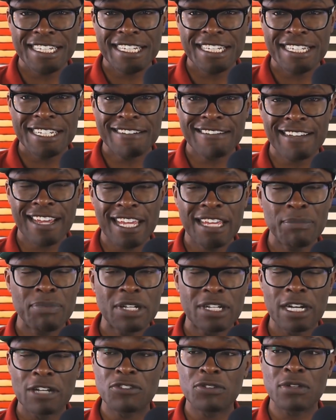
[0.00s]
okay?
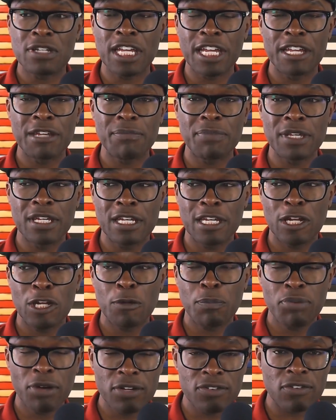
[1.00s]
Because you can't be in the
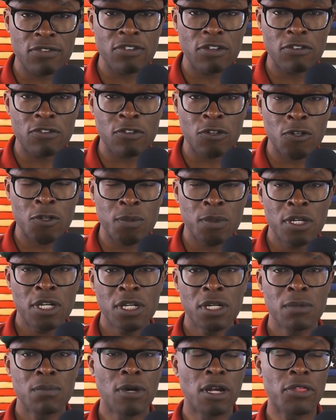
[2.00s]
prison system
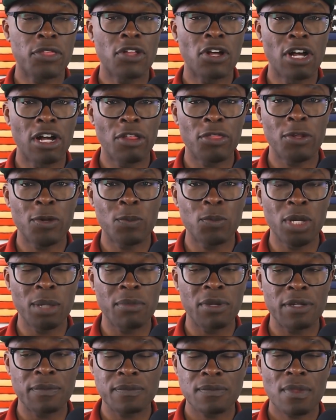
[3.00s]
with other
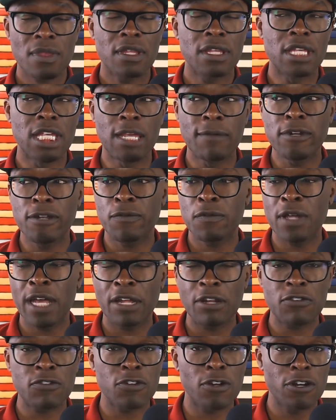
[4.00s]
women. Even if you had
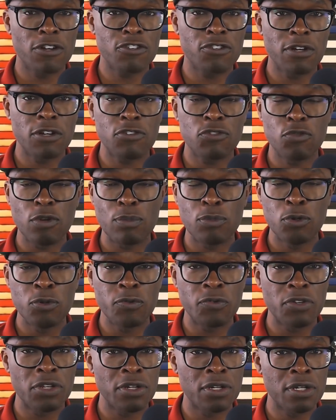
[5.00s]
a surgery to
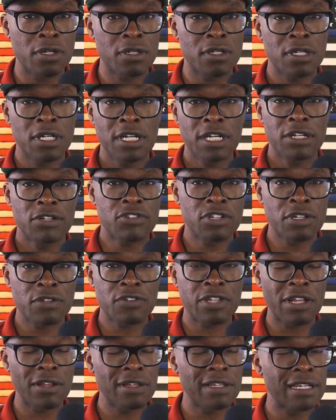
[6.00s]
remove your
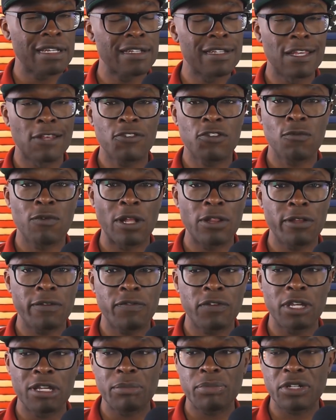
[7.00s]
genitalia, it's
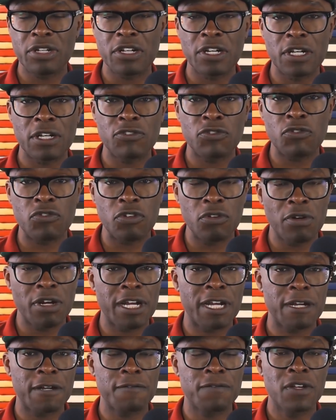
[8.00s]
irrelevant because you still
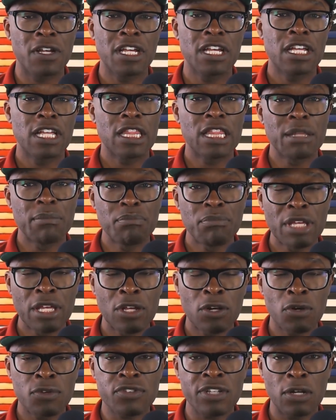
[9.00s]
have the
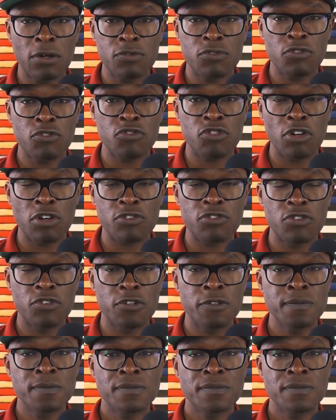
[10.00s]
male skeletal structure,